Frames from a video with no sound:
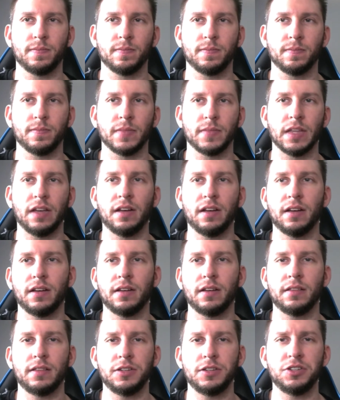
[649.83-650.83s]
uh,
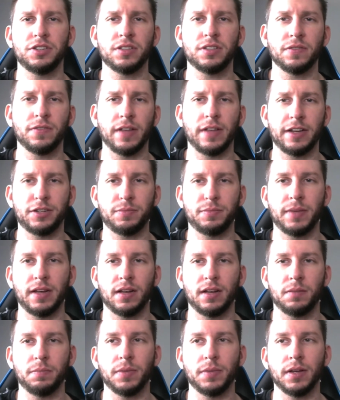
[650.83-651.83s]
than just a flashback,
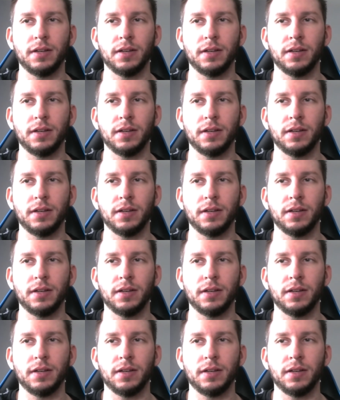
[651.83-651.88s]
but